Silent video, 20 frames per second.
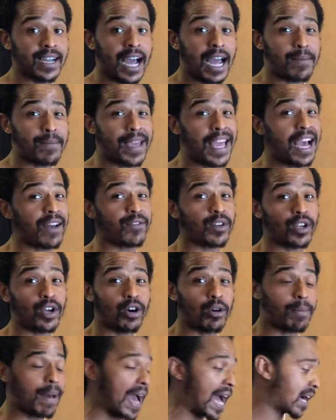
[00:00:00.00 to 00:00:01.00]
I may have to
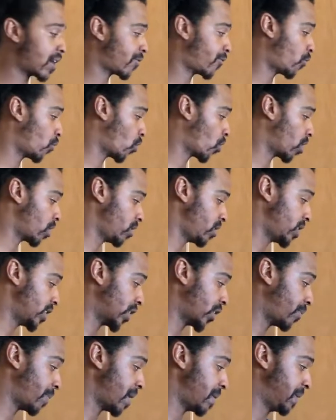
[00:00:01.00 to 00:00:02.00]
go back for, you
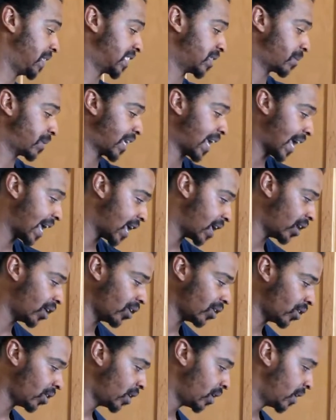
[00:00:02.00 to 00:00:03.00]
know, maybe some
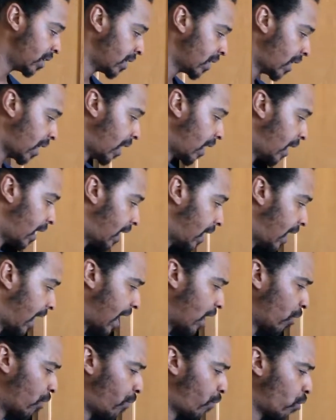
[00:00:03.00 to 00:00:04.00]
kale.
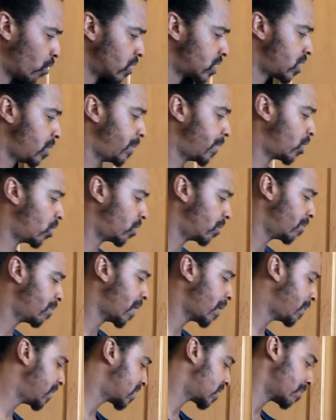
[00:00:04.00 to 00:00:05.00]
I don't foresee me going,
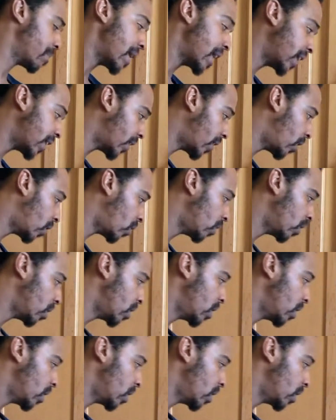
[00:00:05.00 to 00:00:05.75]
maybe tomato.